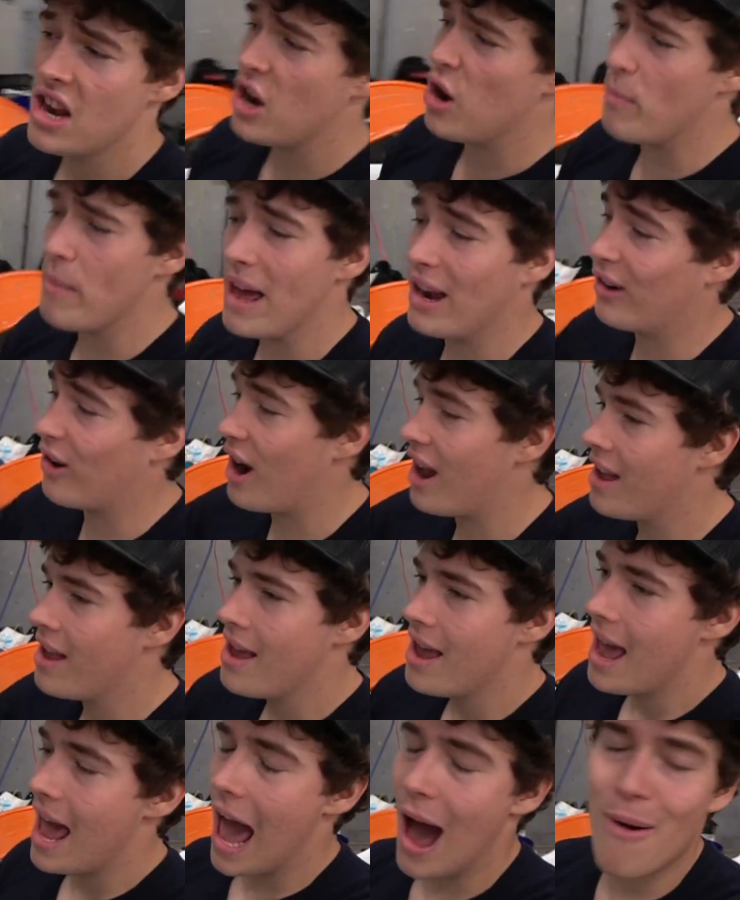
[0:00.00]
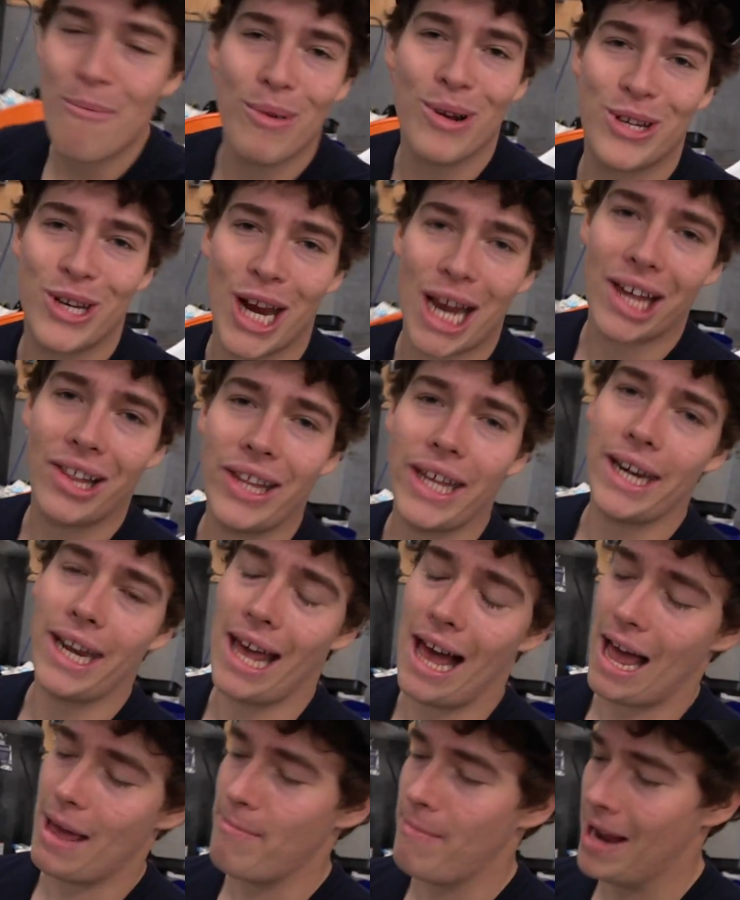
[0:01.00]
No matter how much I clean
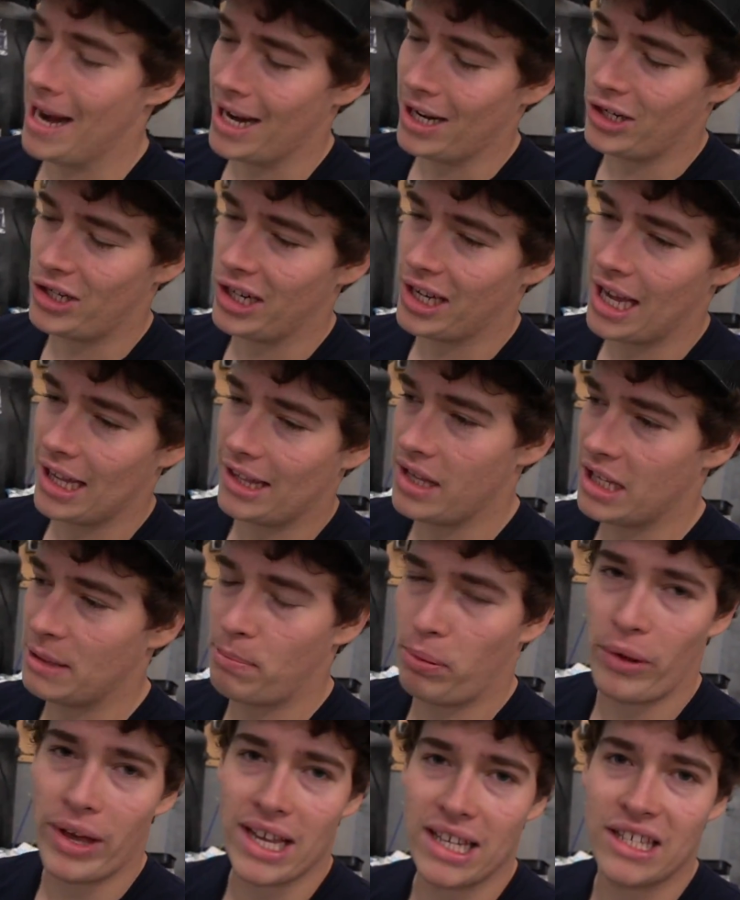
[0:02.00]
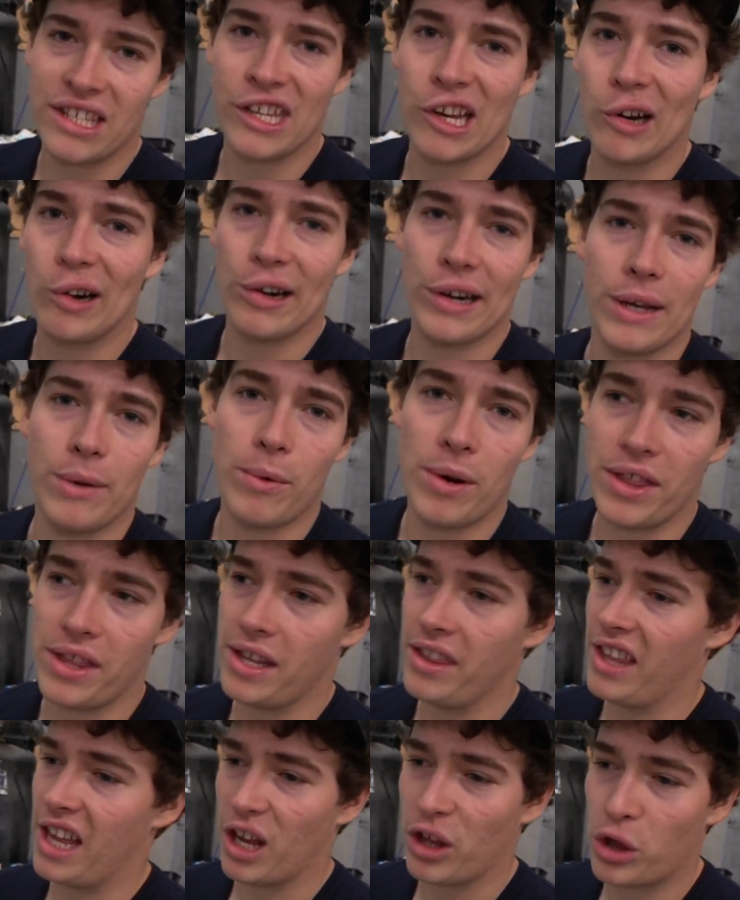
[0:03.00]
it, I managed to get this place dirty
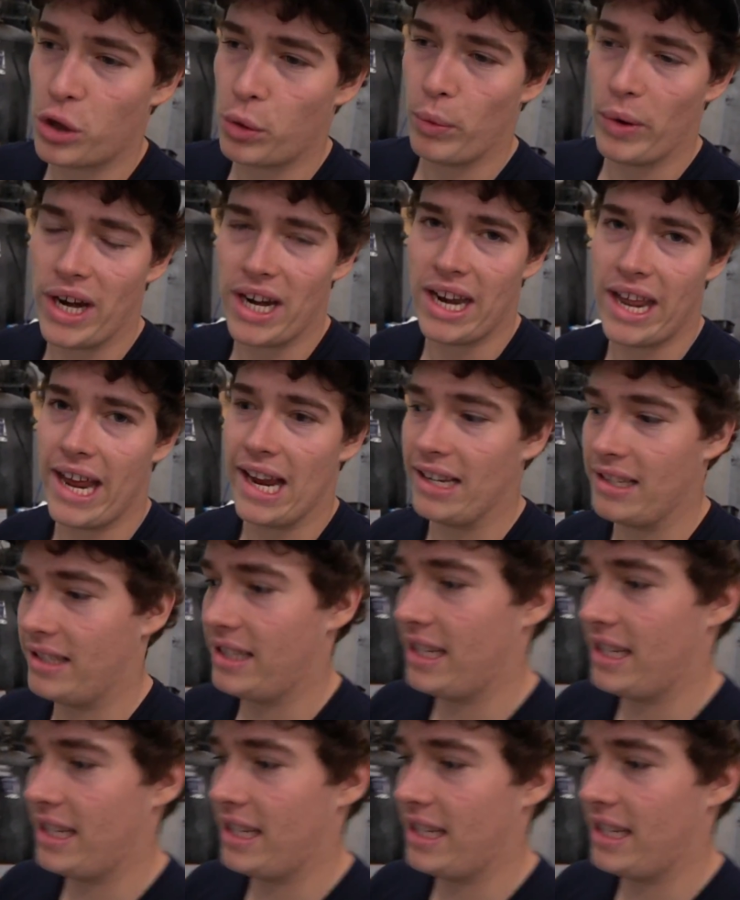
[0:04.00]
within like 3 days.